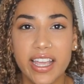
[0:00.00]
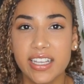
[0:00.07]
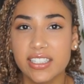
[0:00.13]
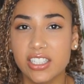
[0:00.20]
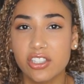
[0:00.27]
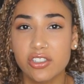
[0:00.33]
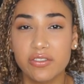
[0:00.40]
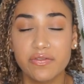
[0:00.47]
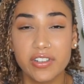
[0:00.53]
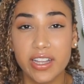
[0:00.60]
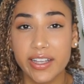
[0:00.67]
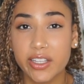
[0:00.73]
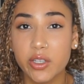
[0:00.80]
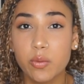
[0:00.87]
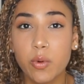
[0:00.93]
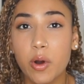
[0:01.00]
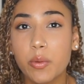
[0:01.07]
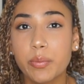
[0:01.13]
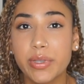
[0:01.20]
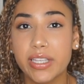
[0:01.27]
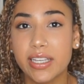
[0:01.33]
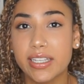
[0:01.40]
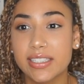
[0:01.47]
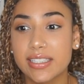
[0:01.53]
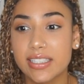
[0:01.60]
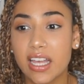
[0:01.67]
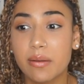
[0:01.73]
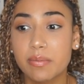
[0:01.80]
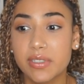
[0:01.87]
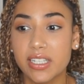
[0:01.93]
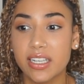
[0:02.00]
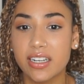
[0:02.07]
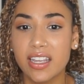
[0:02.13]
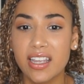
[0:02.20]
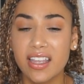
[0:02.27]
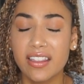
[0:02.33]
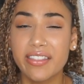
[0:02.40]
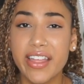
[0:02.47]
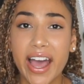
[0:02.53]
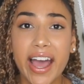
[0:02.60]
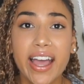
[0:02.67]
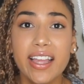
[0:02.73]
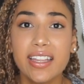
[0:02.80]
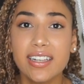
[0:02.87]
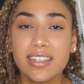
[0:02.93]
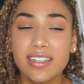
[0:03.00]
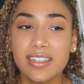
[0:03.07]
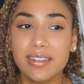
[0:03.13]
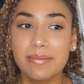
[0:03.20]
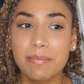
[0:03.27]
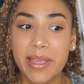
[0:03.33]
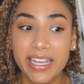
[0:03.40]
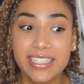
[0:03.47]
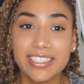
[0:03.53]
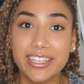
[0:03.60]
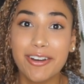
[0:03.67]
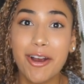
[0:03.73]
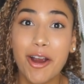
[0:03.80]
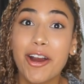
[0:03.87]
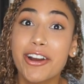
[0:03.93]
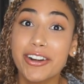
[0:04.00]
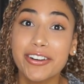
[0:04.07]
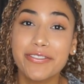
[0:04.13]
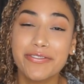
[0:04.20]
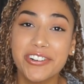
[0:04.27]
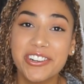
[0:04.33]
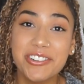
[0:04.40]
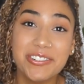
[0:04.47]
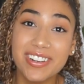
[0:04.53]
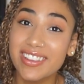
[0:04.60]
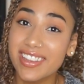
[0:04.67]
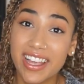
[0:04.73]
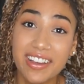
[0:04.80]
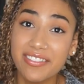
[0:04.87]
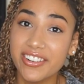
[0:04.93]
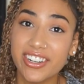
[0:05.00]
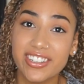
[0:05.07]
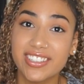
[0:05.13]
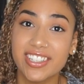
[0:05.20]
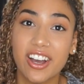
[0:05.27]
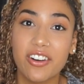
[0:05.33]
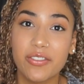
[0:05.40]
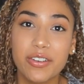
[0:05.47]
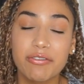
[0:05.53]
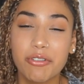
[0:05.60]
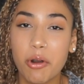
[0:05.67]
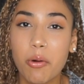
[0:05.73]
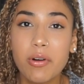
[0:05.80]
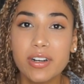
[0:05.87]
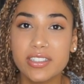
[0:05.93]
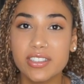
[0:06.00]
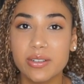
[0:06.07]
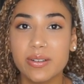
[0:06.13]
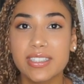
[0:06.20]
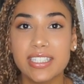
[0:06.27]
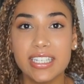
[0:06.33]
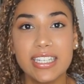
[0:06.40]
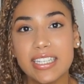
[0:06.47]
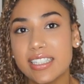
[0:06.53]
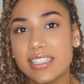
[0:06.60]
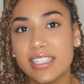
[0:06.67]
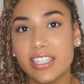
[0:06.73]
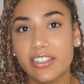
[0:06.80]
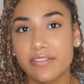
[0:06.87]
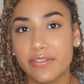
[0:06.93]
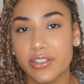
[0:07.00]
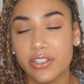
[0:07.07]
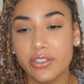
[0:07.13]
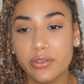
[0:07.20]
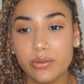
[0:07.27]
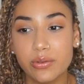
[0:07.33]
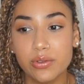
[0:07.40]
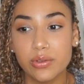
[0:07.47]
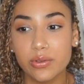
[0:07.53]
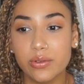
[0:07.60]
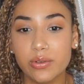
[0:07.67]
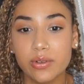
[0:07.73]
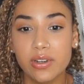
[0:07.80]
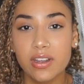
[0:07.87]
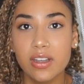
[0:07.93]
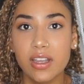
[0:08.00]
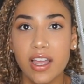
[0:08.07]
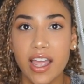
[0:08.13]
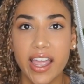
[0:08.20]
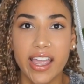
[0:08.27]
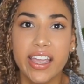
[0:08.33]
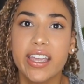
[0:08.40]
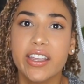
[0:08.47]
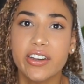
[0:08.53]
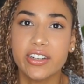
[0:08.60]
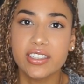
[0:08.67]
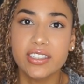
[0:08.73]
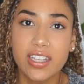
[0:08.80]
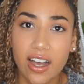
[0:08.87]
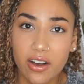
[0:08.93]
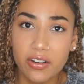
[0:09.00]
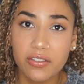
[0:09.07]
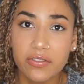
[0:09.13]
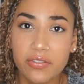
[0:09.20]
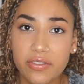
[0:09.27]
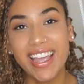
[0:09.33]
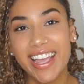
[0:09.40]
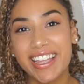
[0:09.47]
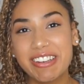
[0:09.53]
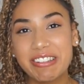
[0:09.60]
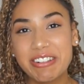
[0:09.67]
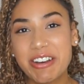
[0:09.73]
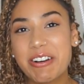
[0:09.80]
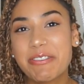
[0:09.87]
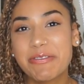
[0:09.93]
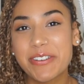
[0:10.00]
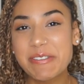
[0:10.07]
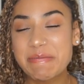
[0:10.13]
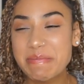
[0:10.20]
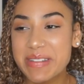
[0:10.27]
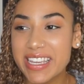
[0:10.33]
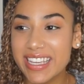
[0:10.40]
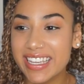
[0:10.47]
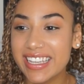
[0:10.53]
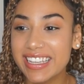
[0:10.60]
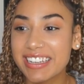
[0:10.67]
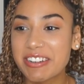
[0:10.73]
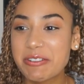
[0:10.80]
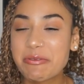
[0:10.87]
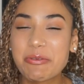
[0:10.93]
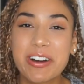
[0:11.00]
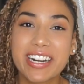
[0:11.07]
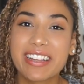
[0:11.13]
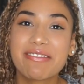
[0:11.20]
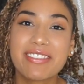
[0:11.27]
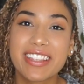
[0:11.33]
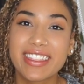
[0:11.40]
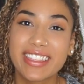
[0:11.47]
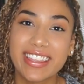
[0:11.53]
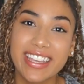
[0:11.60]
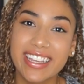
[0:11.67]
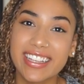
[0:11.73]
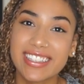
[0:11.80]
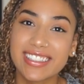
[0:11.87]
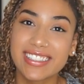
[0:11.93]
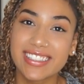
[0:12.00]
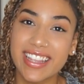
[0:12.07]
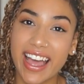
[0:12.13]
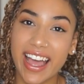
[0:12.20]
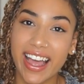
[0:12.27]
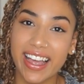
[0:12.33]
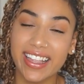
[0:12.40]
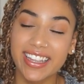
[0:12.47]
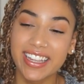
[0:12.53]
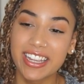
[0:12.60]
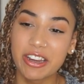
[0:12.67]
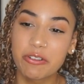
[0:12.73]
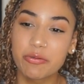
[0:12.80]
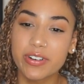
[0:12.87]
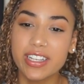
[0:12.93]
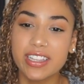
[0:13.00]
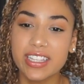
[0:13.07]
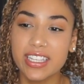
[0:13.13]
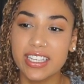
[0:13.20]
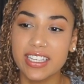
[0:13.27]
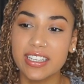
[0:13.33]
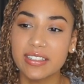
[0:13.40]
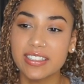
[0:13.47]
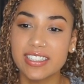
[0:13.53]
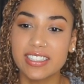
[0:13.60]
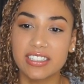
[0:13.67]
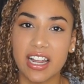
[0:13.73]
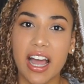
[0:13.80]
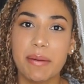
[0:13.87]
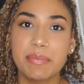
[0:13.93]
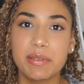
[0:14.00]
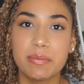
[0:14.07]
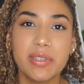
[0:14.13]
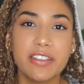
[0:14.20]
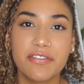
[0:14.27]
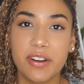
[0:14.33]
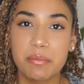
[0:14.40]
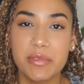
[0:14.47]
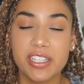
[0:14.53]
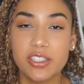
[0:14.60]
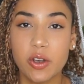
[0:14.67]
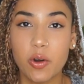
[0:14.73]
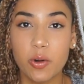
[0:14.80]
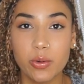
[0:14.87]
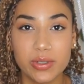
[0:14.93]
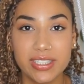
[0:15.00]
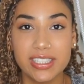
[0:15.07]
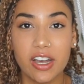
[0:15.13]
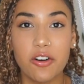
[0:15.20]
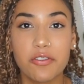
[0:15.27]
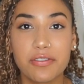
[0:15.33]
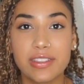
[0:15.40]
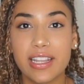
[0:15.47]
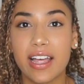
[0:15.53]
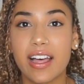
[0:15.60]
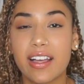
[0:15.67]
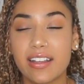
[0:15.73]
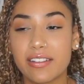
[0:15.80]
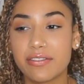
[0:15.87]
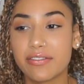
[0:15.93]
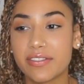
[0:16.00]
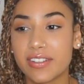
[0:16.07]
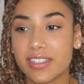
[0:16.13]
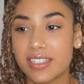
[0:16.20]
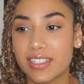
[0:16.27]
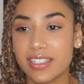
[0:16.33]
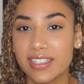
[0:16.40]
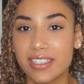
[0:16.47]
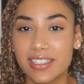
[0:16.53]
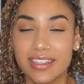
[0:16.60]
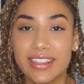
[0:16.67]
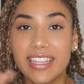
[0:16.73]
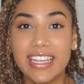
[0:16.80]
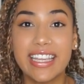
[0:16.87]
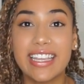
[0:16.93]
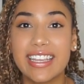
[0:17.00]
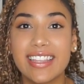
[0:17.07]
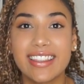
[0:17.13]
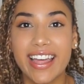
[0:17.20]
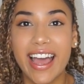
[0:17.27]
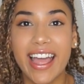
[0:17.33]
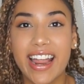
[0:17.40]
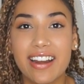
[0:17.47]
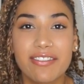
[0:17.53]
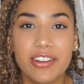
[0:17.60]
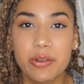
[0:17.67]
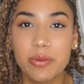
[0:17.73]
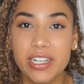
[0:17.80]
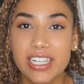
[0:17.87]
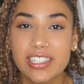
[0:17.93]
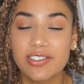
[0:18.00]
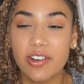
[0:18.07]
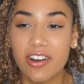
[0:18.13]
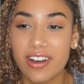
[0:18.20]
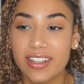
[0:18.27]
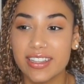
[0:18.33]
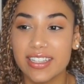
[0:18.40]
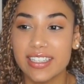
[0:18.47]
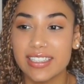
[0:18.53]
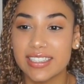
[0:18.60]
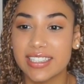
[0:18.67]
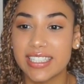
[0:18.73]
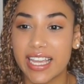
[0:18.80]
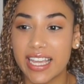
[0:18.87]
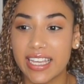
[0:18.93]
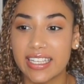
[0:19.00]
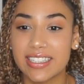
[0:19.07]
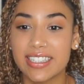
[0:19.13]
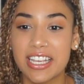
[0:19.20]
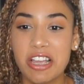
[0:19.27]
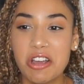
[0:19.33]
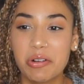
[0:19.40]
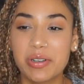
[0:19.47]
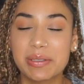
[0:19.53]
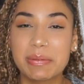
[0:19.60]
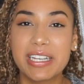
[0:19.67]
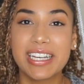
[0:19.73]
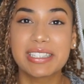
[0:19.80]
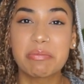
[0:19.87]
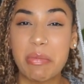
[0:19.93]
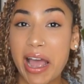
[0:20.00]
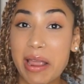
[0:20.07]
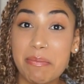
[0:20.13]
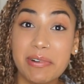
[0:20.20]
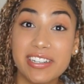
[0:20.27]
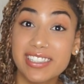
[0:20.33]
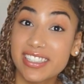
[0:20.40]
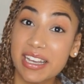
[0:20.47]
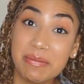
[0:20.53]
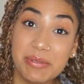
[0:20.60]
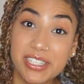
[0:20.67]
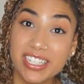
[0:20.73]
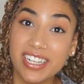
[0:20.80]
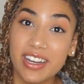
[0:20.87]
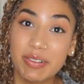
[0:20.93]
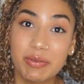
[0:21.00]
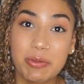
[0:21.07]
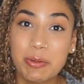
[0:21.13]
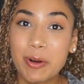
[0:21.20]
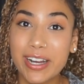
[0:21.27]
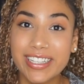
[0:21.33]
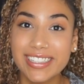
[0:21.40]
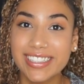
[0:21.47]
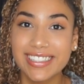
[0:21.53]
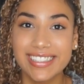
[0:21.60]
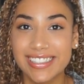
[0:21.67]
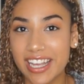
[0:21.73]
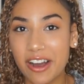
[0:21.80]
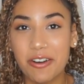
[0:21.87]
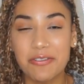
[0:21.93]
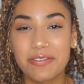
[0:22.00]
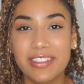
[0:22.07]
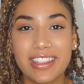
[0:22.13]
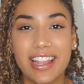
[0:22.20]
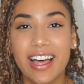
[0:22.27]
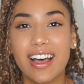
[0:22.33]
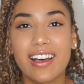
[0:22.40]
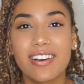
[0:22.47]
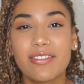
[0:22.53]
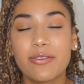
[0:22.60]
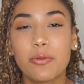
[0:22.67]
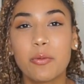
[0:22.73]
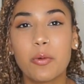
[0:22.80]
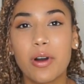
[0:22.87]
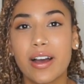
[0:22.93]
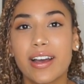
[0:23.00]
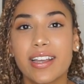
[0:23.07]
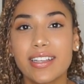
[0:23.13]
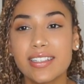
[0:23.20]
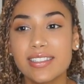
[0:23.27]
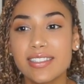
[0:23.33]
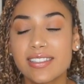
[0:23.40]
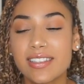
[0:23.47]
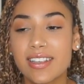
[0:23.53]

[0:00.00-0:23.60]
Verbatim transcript: case is, you feel like you won't be accepted. That makes it harder for you to love yourself, of course, so it's easier for you to hate yourself. And you know, for me, one of the things that really stopped me from this whole self-love thing that everyone is on these days was because my perception of what self-love was